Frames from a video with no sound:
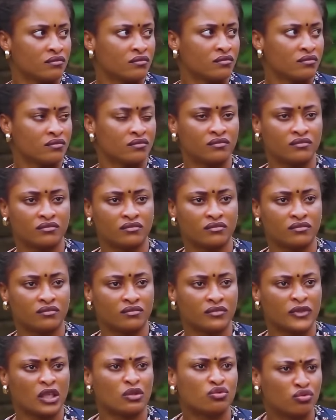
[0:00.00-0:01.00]
Car torn
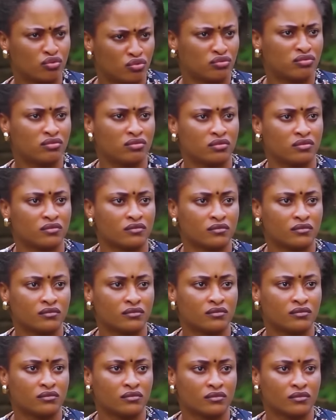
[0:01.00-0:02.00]
pieces. You don't have
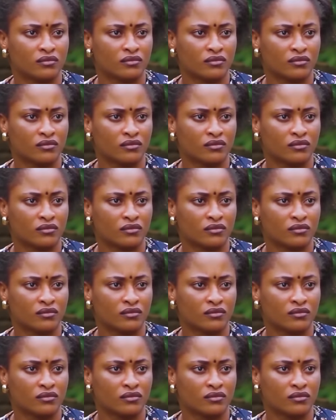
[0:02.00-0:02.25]
shame.